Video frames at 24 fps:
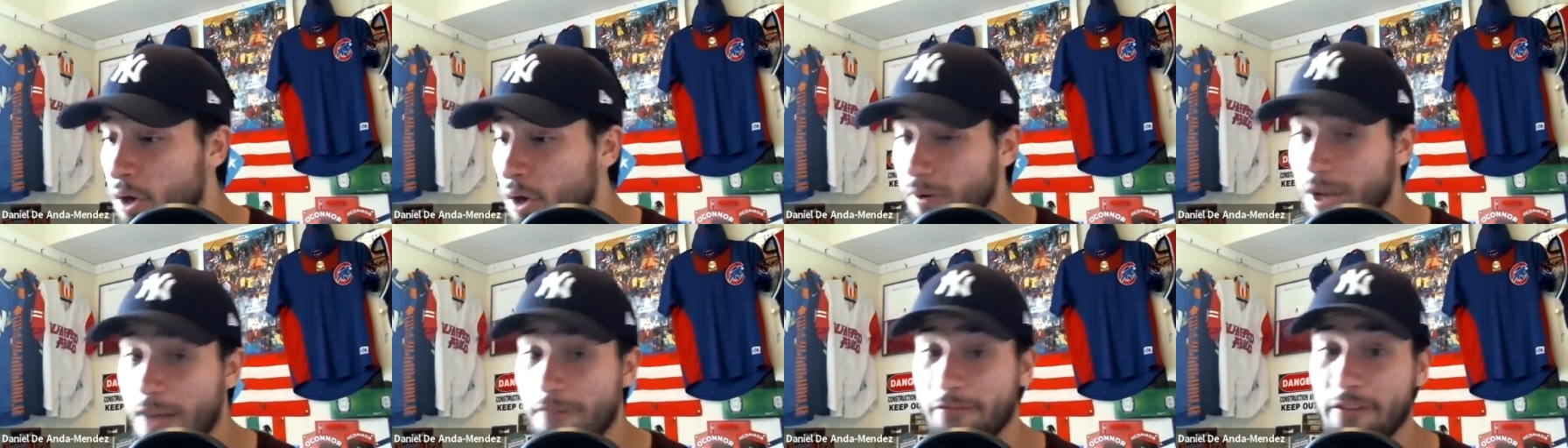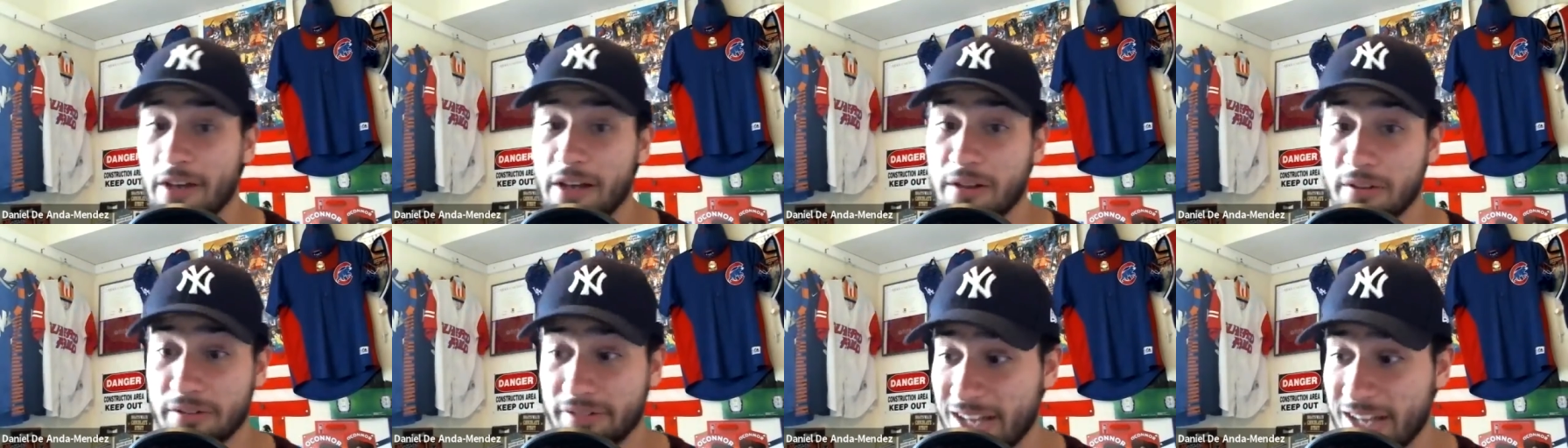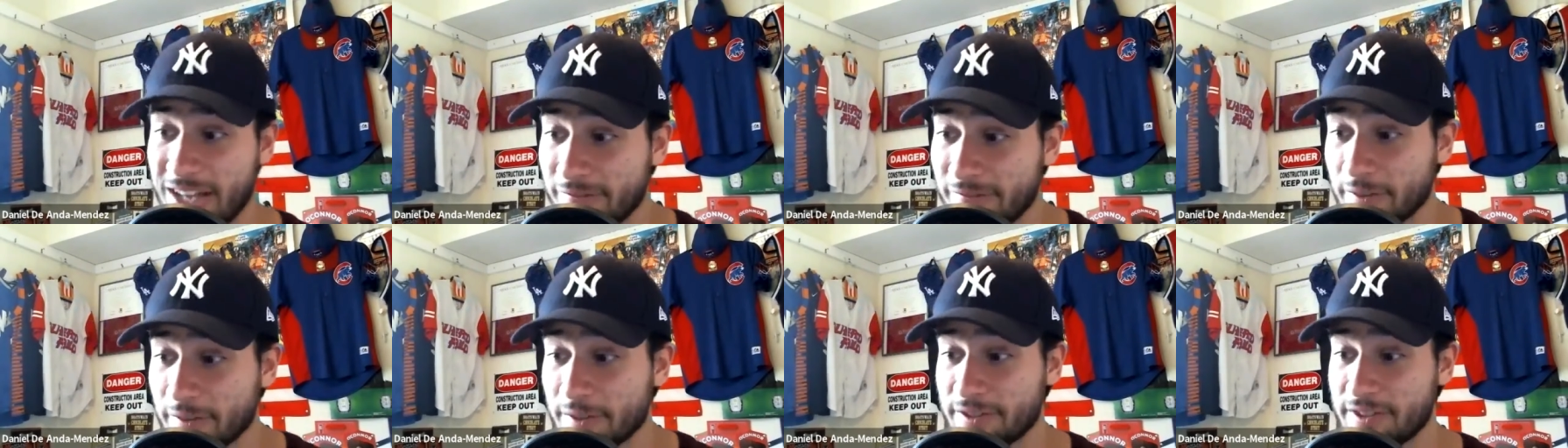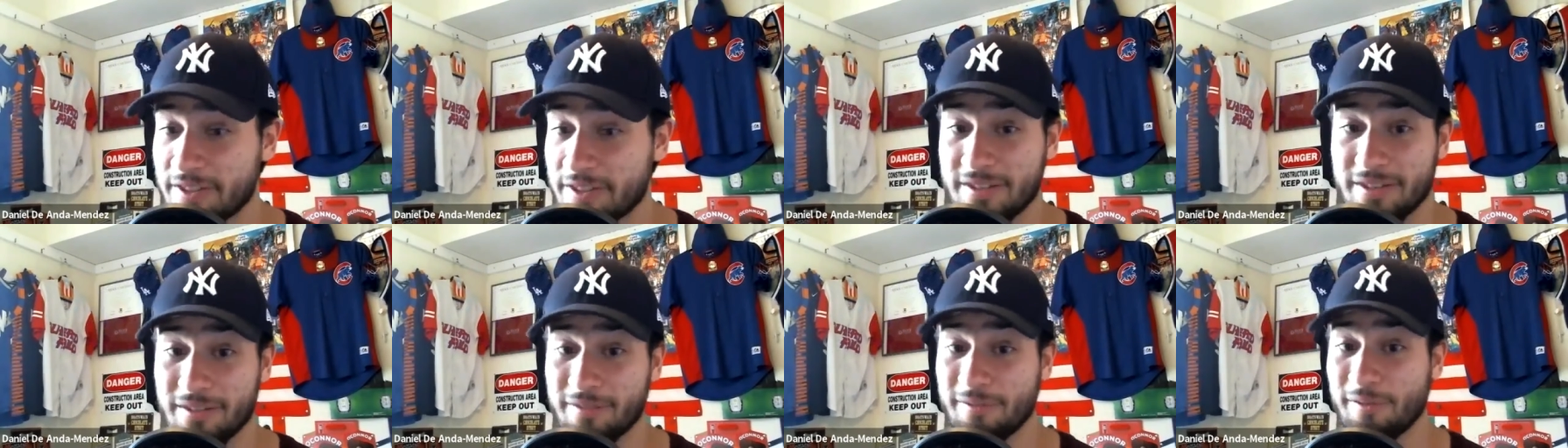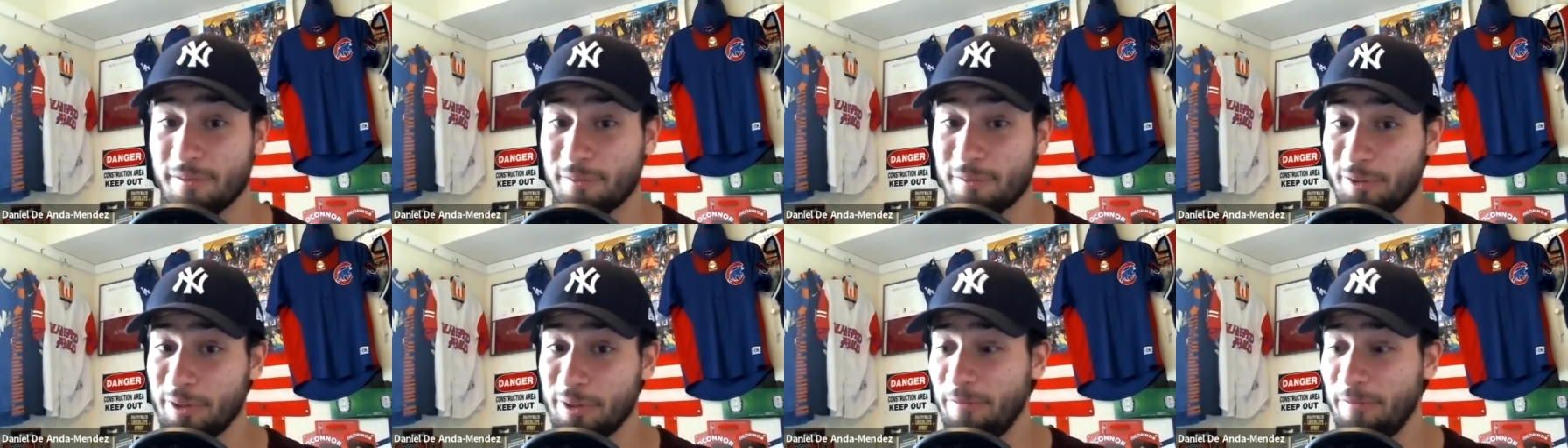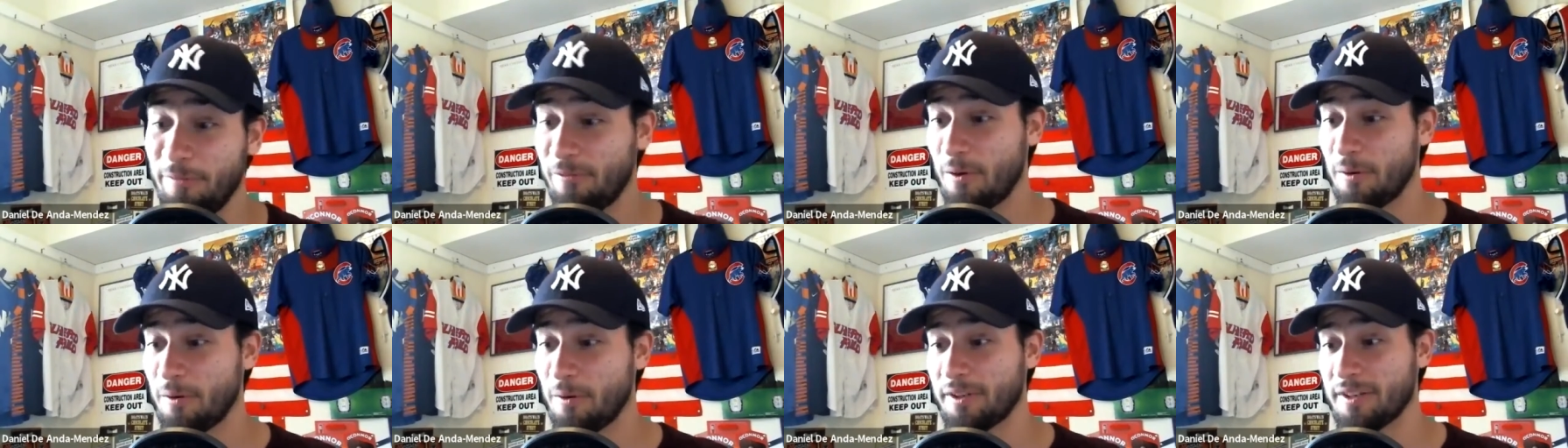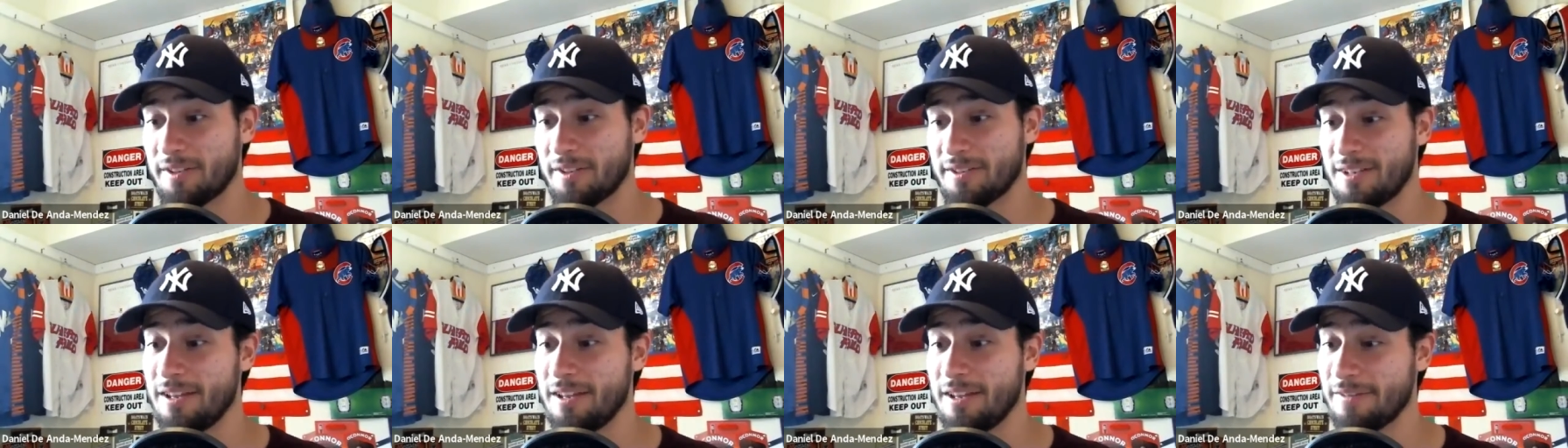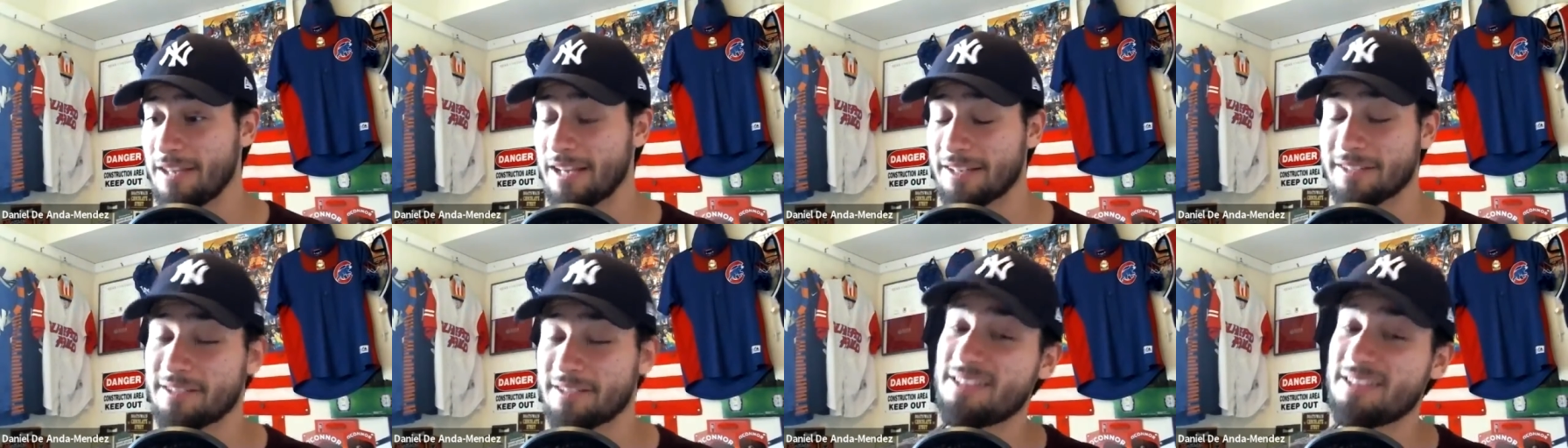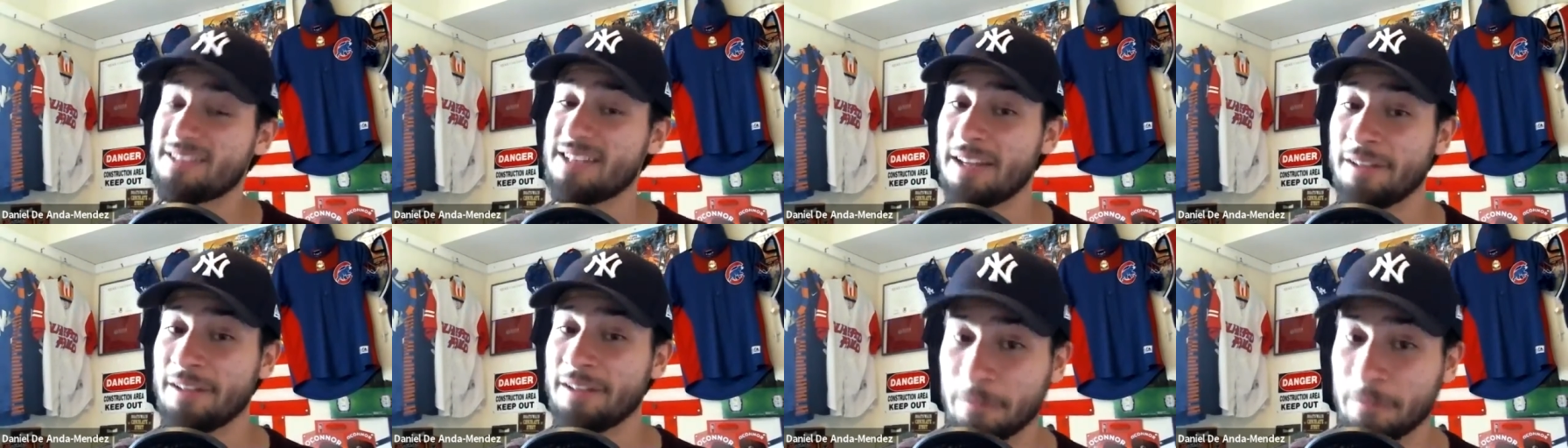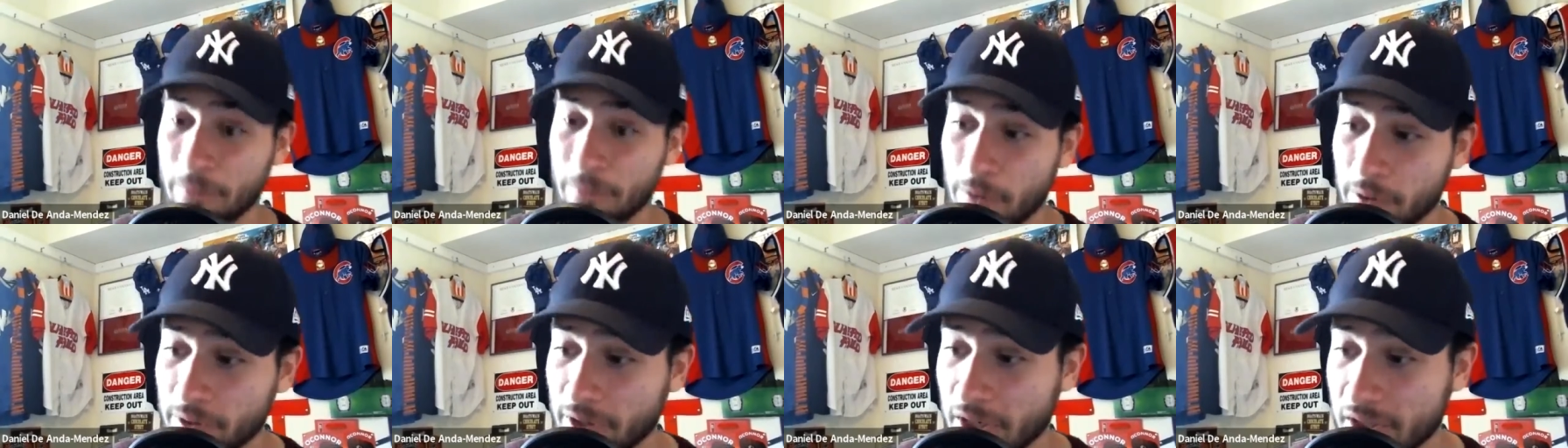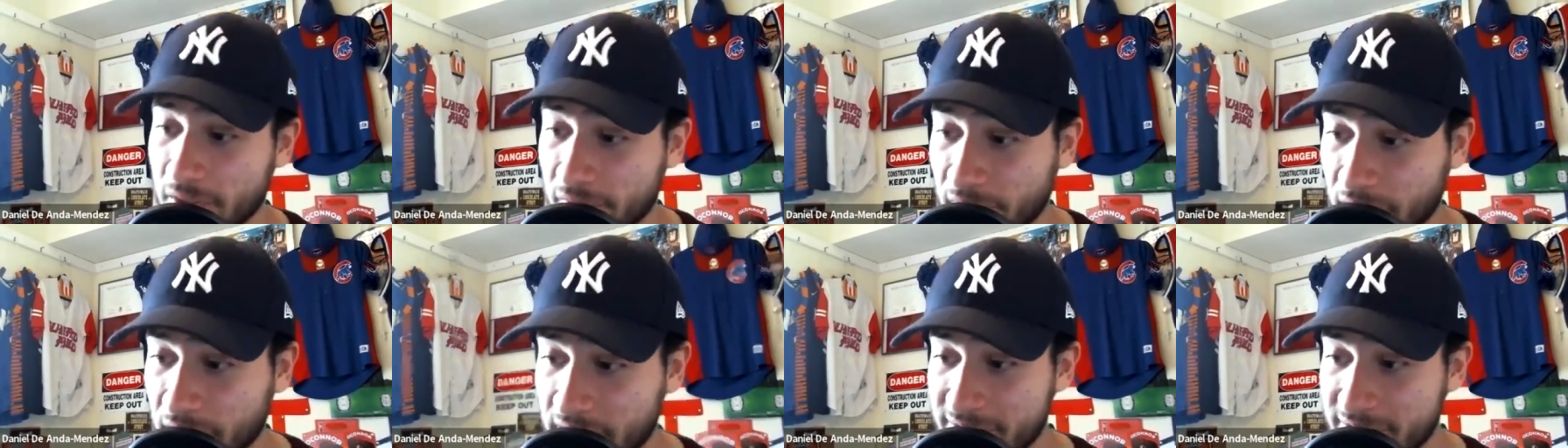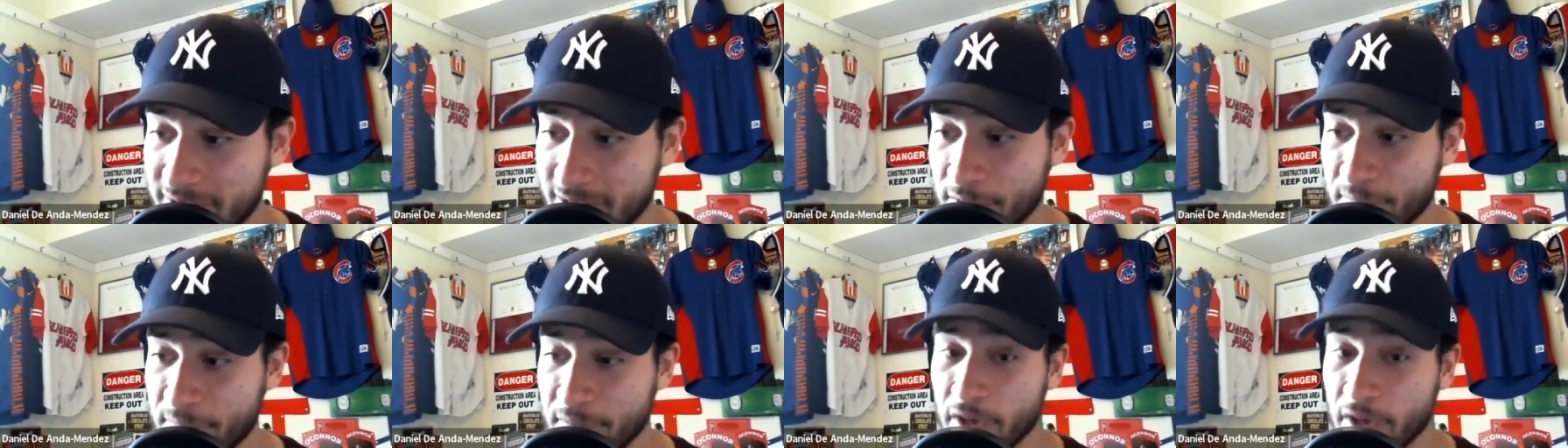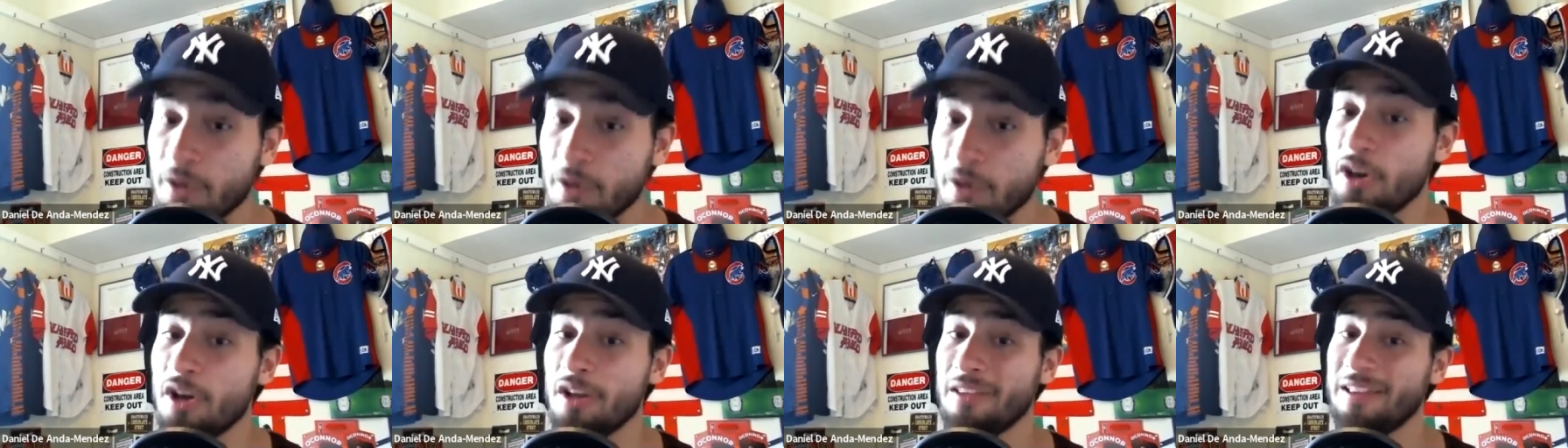Rafael Devers is the real focus next to Sander Bogarts for this team, though.